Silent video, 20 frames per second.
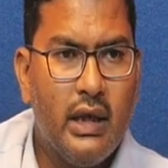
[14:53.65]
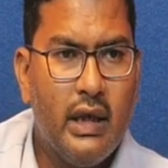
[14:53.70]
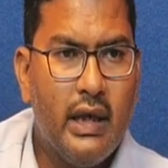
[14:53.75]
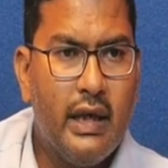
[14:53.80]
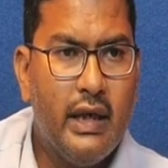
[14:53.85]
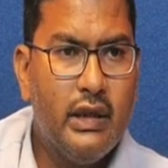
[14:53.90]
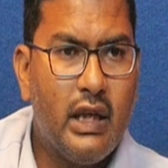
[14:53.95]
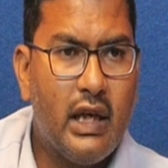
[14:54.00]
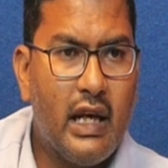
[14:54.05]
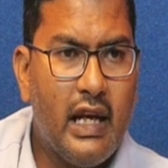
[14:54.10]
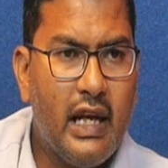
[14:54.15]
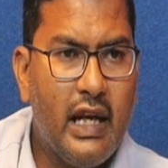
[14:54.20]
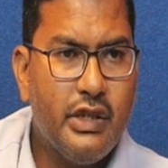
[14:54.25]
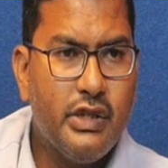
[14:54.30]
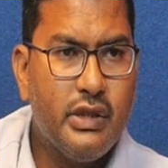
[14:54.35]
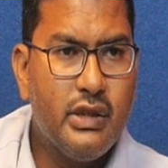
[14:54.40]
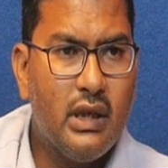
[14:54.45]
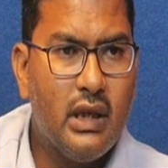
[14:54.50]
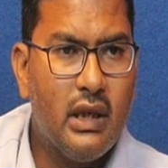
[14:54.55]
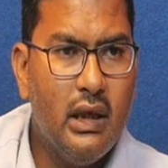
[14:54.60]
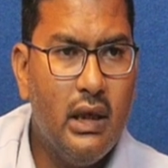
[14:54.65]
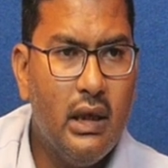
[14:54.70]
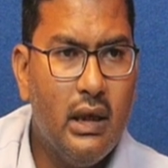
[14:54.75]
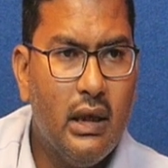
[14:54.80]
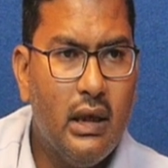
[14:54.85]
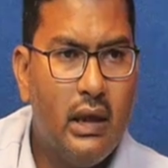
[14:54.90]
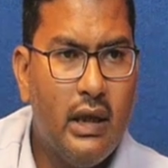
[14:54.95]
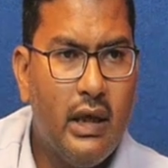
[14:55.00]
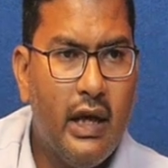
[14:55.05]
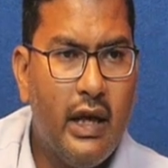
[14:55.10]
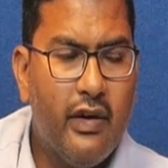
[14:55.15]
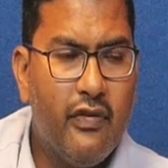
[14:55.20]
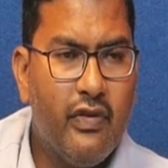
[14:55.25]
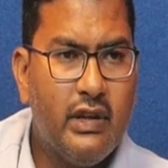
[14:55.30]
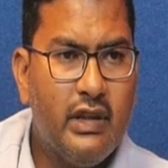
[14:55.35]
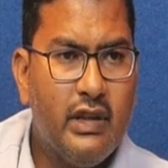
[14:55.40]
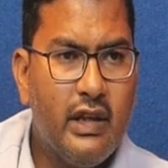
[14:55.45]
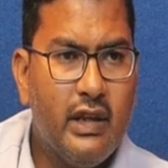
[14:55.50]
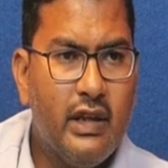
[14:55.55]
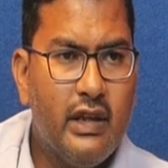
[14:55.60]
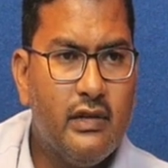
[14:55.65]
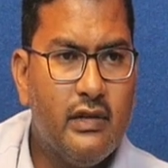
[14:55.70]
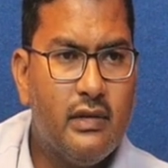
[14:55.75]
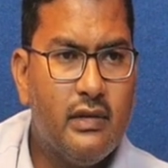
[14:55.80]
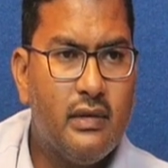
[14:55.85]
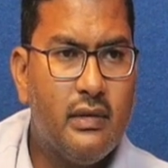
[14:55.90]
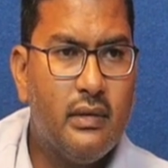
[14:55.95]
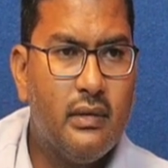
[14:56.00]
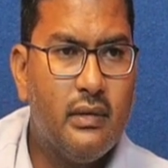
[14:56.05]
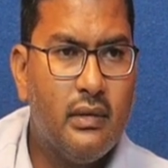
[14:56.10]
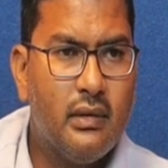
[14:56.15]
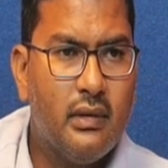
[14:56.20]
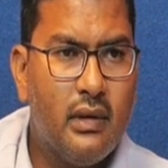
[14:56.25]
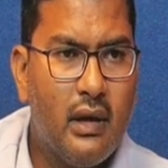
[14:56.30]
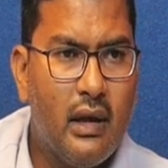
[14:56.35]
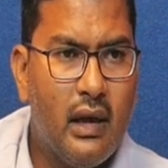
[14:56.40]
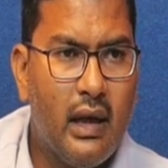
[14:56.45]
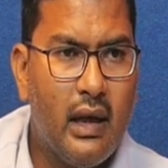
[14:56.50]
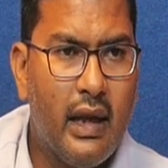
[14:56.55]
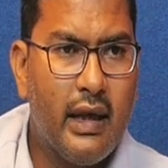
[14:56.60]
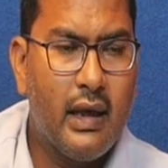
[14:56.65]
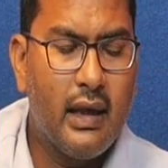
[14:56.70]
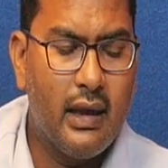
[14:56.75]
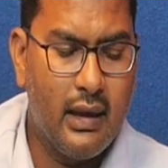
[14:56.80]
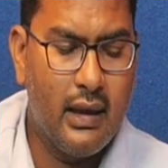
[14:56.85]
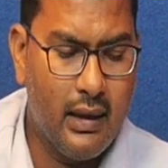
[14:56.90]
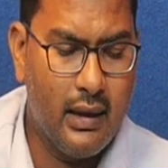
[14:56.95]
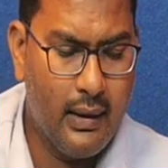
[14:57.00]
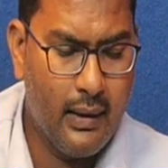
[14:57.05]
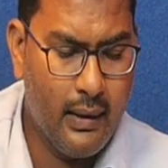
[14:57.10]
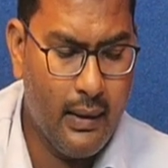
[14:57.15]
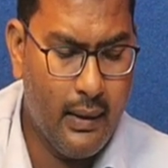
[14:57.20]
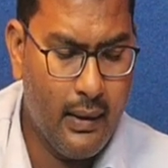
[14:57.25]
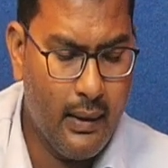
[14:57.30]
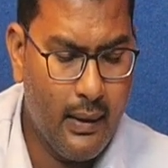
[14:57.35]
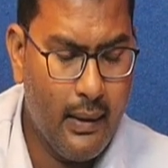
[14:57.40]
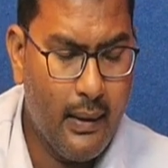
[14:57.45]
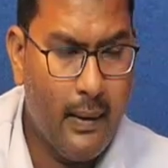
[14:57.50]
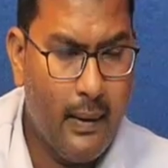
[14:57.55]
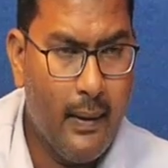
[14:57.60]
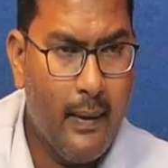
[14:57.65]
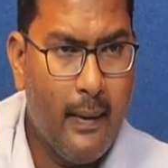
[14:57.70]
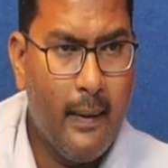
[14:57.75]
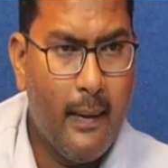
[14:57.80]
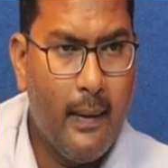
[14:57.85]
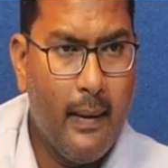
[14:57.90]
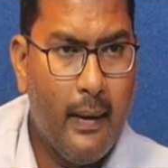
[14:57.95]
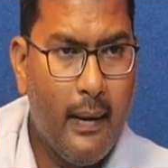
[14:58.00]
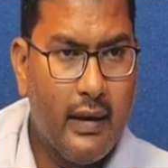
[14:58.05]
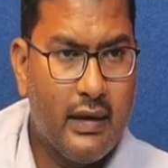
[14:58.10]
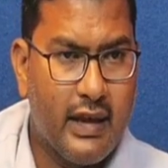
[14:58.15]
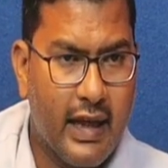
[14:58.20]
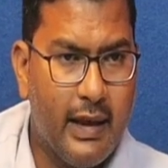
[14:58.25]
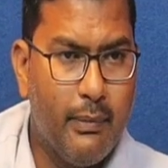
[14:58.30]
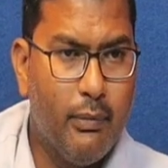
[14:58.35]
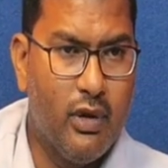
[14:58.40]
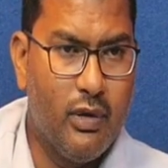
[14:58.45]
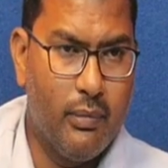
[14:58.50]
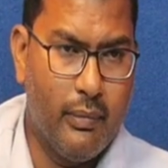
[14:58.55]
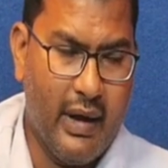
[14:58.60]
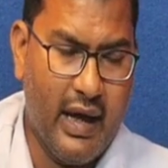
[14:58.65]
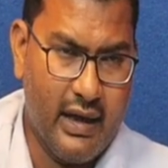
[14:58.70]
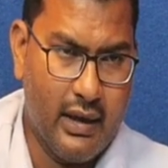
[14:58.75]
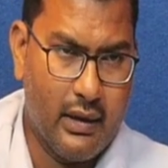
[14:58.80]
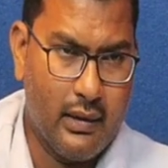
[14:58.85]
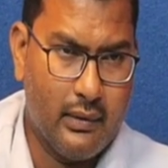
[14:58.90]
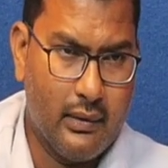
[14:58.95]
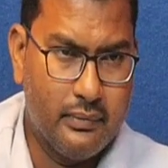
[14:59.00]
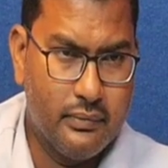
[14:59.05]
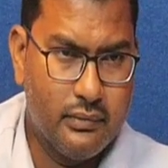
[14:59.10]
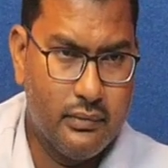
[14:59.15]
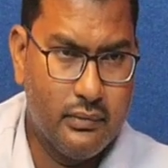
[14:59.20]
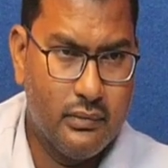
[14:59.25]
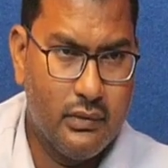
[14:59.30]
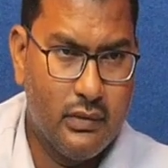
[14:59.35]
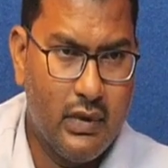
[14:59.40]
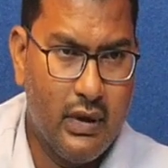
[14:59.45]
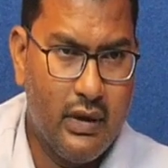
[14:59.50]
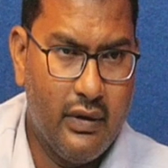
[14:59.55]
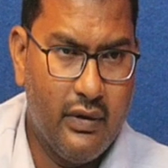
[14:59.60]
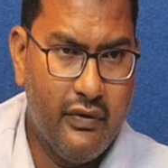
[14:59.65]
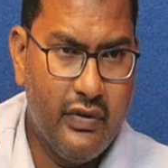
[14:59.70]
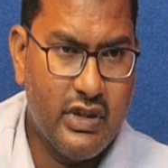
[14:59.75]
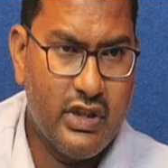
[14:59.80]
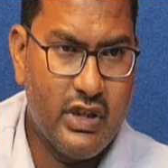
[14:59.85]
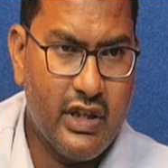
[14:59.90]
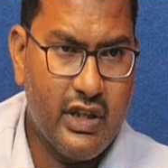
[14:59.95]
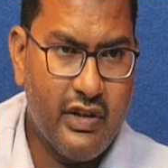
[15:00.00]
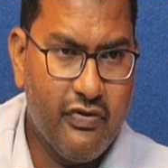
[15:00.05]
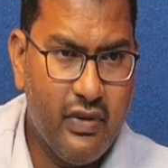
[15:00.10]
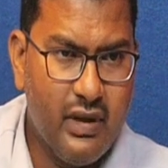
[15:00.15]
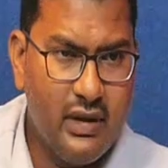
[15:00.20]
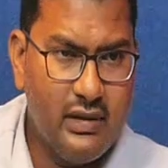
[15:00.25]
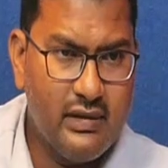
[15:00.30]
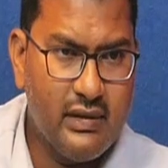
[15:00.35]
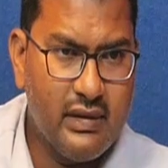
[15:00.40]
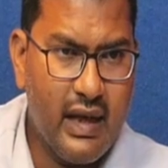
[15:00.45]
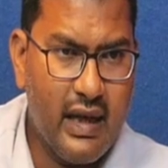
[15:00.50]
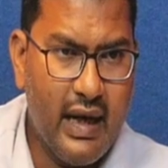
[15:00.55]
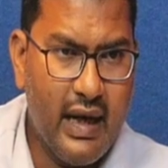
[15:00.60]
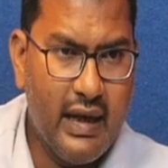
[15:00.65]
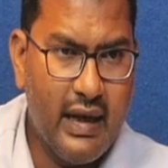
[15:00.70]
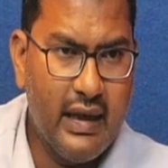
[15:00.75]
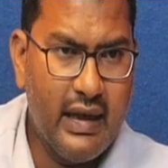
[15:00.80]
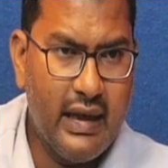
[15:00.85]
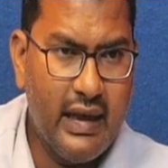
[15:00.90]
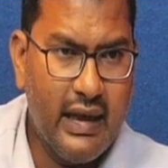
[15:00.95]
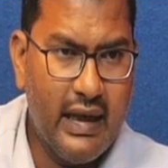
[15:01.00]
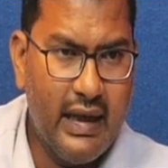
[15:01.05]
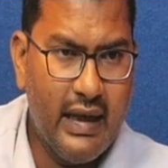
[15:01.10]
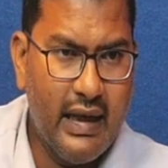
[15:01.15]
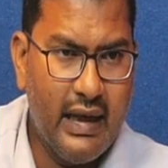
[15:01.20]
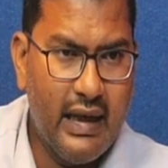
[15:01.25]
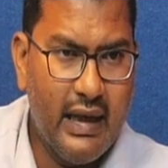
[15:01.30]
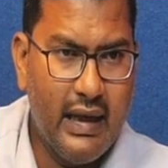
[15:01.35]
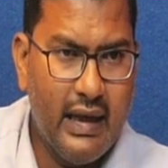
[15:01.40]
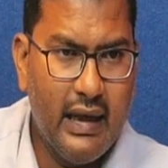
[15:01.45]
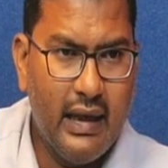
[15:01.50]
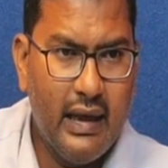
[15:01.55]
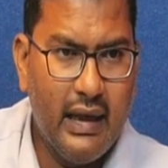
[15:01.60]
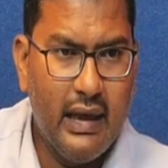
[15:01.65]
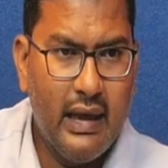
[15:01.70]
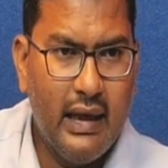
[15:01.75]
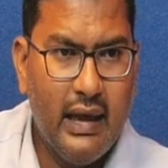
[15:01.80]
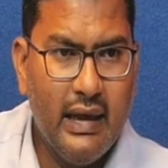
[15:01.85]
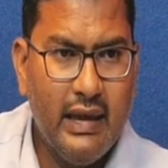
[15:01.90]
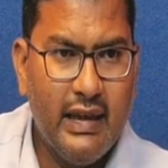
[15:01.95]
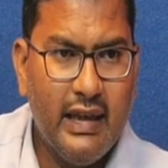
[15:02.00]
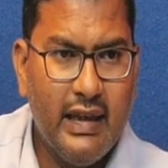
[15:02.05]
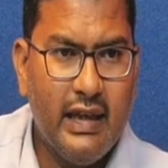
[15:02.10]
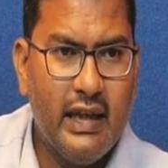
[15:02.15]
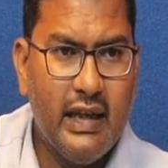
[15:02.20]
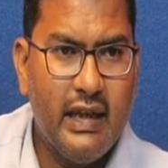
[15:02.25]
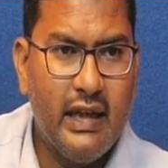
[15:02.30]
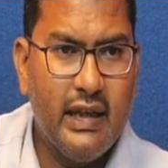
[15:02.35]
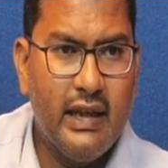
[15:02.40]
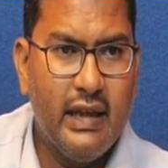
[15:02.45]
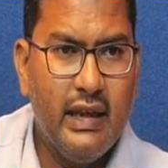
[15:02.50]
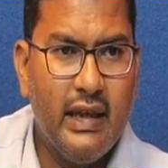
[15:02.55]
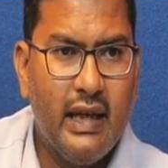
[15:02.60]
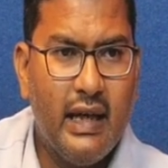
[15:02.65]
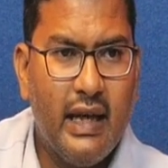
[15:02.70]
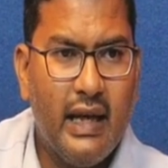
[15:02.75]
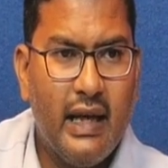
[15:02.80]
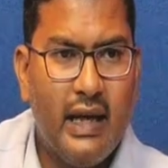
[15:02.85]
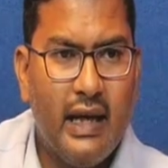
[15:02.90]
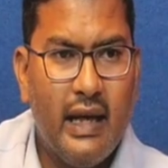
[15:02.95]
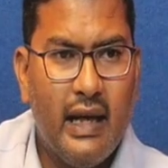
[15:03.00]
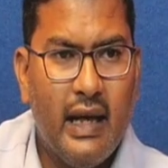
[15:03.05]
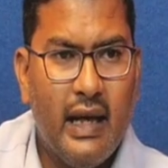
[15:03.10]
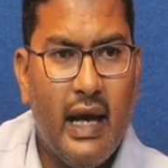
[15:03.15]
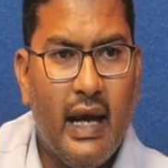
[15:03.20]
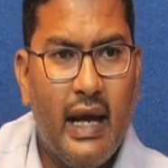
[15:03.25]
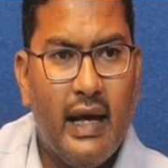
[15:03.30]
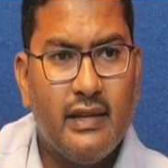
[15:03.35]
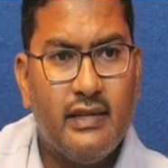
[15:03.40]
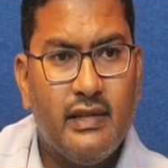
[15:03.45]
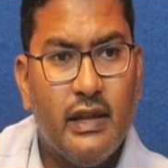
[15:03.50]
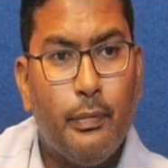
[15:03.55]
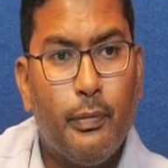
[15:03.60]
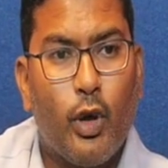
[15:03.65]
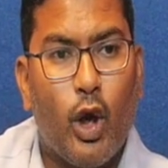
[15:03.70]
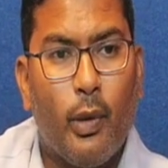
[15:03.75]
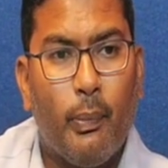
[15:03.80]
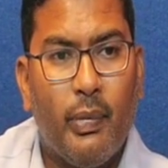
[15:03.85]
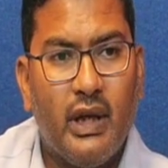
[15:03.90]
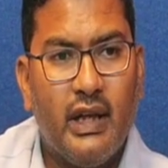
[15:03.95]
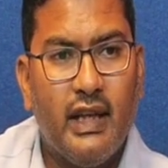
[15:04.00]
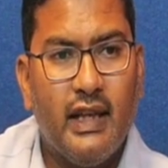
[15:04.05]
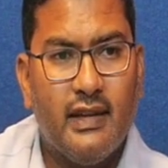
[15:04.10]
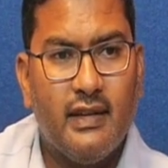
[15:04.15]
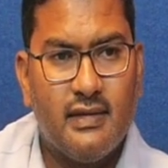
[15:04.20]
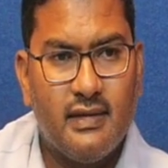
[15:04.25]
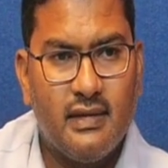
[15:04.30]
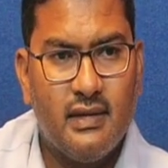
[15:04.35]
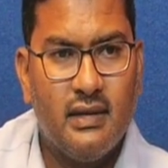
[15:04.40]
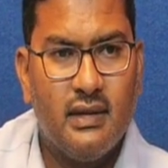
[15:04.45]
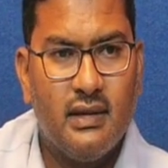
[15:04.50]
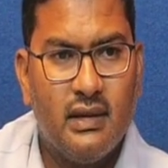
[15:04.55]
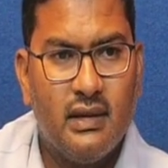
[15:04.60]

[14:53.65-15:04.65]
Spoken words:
In the relational, everything is like a table manner, which refers and integrity, acid properties